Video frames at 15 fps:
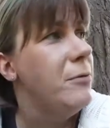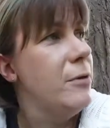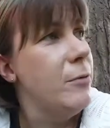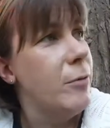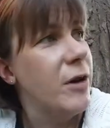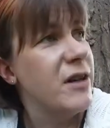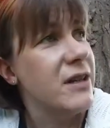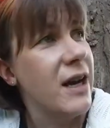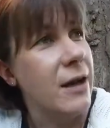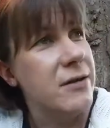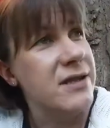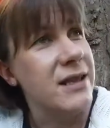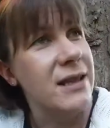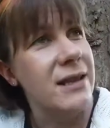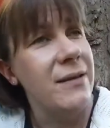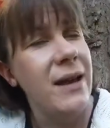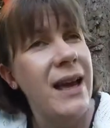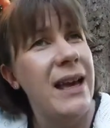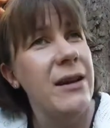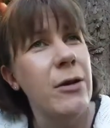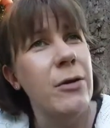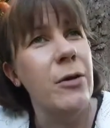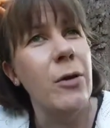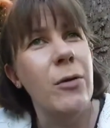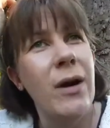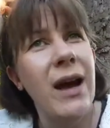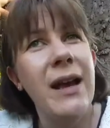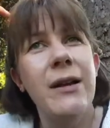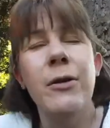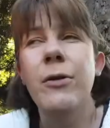We were in council. I don't
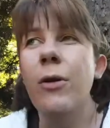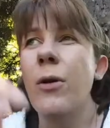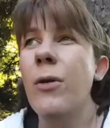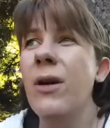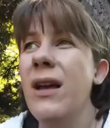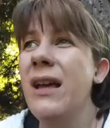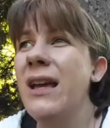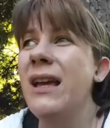know.